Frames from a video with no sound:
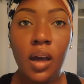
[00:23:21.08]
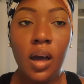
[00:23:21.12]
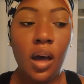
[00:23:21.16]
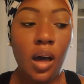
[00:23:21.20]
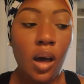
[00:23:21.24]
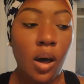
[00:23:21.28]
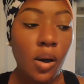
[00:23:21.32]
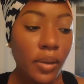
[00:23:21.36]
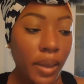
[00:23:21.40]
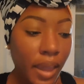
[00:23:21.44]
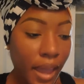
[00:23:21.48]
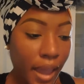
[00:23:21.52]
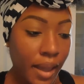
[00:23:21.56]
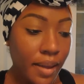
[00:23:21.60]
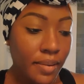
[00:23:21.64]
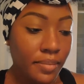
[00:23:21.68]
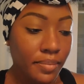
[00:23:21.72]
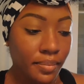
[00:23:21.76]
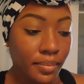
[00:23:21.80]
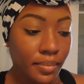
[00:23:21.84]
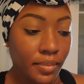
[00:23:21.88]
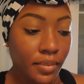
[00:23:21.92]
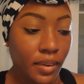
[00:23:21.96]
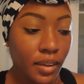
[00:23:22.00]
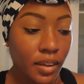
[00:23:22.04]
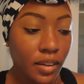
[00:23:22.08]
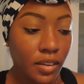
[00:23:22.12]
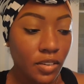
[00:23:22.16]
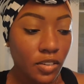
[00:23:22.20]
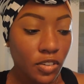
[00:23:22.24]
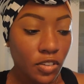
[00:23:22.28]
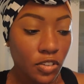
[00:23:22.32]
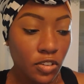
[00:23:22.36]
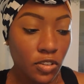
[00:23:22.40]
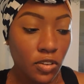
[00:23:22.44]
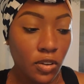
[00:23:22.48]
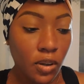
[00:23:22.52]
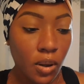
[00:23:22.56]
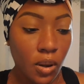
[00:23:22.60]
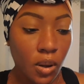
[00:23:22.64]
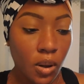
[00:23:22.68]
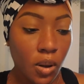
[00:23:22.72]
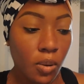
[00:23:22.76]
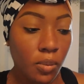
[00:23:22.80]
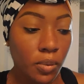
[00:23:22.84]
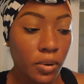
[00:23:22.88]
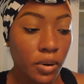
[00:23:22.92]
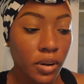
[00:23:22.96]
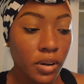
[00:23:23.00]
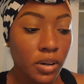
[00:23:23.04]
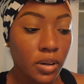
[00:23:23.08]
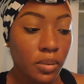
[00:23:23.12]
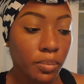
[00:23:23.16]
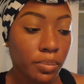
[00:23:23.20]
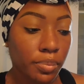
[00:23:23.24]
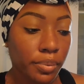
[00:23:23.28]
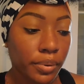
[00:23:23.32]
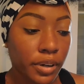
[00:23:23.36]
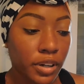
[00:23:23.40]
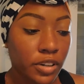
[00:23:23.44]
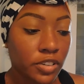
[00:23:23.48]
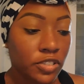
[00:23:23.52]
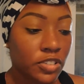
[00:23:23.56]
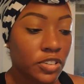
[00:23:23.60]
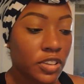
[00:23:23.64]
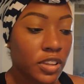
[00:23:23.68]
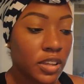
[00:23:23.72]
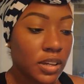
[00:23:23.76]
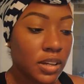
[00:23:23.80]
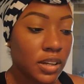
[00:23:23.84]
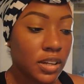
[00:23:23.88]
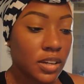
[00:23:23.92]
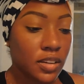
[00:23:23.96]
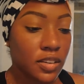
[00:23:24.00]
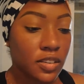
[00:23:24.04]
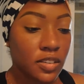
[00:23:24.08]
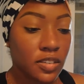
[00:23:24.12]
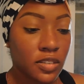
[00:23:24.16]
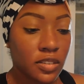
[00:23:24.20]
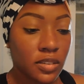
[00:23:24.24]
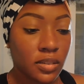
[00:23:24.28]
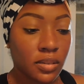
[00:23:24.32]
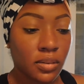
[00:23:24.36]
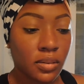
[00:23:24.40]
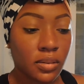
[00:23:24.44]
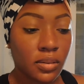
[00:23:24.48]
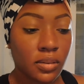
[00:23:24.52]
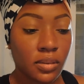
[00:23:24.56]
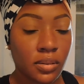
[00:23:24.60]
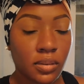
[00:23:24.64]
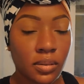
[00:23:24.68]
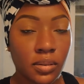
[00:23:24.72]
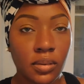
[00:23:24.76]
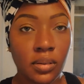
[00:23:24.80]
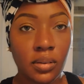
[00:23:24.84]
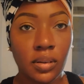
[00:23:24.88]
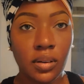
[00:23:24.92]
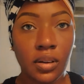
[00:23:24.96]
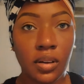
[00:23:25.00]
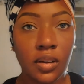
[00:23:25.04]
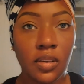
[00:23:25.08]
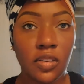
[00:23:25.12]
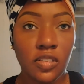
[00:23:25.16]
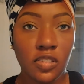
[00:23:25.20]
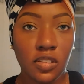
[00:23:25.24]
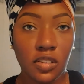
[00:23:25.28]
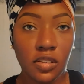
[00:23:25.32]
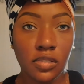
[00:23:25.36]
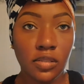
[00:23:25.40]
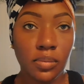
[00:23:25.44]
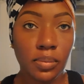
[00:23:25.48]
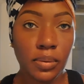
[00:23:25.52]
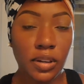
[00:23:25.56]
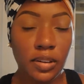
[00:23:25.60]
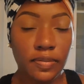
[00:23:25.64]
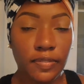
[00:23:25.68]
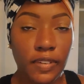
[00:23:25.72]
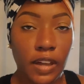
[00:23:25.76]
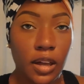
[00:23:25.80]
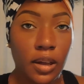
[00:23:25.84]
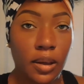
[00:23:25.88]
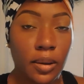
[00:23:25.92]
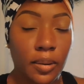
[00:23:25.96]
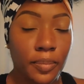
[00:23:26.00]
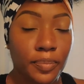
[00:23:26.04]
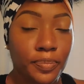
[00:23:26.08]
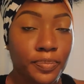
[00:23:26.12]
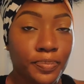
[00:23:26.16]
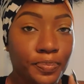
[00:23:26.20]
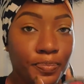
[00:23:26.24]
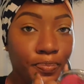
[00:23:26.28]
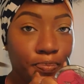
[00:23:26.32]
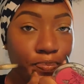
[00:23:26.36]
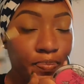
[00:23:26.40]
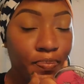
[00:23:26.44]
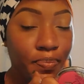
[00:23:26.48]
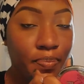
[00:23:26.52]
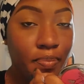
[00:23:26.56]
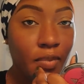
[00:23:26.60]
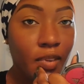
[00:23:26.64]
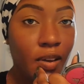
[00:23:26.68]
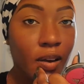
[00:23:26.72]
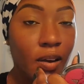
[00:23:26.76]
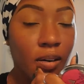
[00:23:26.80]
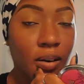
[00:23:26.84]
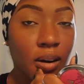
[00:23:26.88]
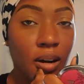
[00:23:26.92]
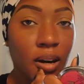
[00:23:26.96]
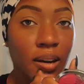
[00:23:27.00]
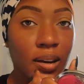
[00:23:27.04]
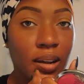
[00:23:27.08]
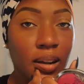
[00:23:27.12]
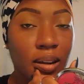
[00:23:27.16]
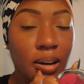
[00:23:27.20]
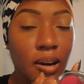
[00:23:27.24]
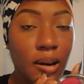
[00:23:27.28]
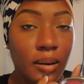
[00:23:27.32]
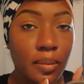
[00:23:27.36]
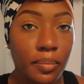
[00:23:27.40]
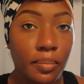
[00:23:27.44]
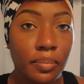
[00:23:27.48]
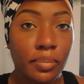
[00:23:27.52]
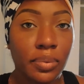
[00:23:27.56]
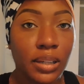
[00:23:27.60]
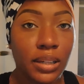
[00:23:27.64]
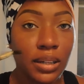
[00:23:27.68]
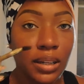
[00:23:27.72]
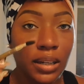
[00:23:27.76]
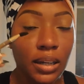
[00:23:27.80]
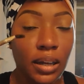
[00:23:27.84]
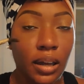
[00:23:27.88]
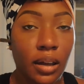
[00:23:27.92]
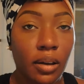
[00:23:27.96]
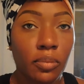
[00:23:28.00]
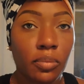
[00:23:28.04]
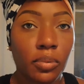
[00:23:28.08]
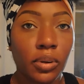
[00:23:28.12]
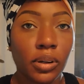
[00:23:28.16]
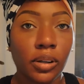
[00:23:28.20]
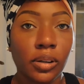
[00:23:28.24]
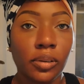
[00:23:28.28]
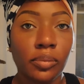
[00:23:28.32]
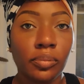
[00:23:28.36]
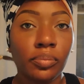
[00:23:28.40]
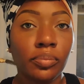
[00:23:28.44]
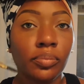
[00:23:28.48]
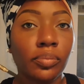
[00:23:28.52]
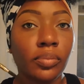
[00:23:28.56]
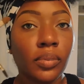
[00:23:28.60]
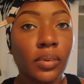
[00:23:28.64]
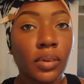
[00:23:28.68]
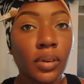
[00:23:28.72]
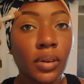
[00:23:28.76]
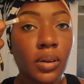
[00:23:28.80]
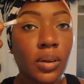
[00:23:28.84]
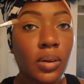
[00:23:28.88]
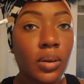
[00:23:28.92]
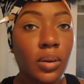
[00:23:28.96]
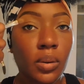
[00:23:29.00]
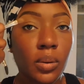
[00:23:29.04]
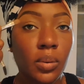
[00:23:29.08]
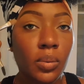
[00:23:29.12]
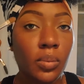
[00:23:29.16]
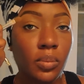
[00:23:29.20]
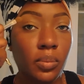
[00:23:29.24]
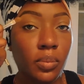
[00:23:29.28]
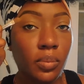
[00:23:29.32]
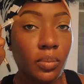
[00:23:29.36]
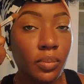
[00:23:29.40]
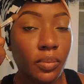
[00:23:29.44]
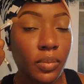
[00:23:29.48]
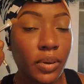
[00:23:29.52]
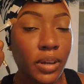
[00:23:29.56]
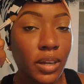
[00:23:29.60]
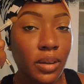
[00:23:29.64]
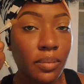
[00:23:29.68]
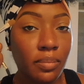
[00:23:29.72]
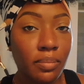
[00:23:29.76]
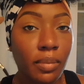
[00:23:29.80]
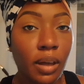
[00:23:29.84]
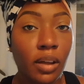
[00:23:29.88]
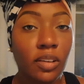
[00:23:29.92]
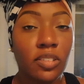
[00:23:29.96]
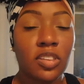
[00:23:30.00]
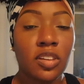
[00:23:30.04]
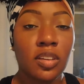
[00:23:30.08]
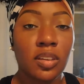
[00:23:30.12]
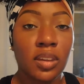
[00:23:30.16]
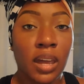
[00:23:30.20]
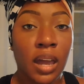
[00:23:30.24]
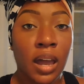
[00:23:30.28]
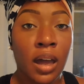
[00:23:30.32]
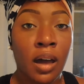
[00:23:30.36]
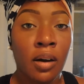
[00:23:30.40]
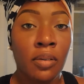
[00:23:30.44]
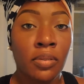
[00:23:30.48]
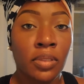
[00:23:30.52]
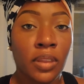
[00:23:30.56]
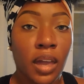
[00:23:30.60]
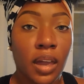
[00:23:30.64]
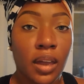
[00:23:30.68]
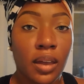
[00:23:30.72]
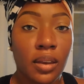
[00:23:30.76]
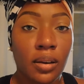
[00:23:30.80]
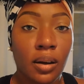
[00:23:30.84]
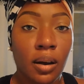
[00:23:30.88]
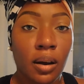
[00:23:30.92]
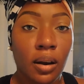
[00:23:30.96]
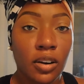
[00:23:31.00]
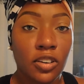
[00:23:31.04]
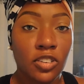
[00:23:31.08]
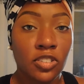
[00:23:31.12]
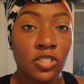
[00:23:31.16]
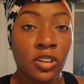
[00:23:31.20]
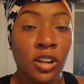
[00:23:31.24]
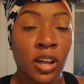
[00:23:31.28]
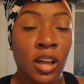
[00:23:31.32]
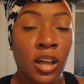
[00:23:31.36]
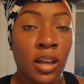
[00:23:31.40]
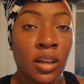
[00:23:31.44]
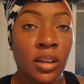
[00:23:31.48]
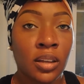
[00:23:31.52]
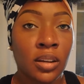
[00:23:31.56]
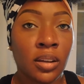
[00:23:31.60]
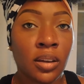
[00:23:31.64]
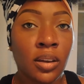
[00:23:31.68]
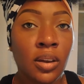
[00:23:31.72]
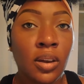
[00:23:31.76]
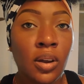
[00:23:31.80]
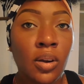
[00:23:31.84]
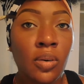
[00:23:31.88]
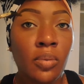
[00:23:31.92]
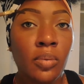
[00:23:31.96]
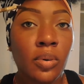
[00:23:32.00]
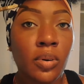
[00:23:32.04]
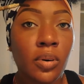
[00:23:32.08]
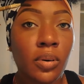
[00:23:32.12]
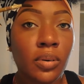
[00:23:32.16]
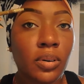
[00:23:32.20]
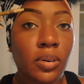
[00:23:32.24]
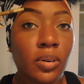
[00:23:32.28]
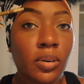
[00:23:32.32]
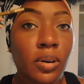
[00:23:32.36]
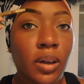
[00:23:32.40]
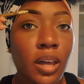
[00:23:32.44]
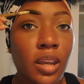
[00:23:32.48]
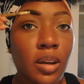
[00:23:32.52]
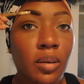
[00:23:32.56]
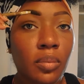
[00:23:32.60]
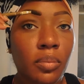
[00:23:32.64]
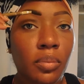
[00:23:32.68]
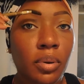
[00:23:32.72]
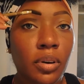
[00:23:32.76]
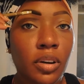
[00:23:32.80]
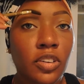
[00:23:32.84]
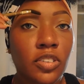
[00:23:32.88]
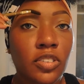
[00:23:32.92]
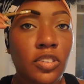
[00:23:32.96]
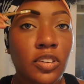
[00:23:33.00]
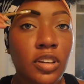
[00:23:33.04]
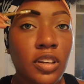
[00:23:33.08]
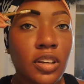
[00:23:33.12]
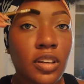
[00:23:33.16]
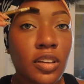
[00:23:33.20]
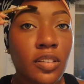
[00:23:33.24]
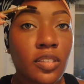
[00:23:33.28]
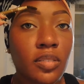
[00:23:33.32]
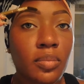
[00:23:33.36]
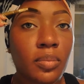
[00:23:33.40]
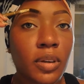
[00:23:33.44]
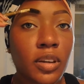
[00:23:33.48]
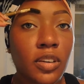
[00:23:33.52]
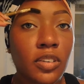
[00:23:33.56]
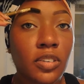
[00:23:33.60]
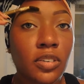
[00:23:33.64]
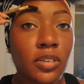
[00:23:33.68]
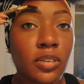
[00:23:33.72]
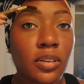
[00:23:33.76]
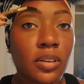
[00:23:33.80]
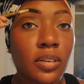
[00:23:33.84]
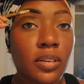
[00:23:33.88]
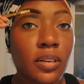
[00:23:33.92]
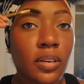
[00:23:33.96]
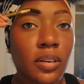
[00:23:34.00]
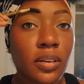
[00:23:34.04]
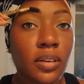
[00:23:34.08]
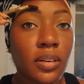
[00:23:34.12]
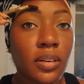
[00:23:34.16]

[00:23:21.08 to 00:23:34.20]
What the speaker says: Okay, so we're gonna brush these since we've already done our blending out. Well, we melted down that harsh line. We're gonna go ahead and brush these, make sure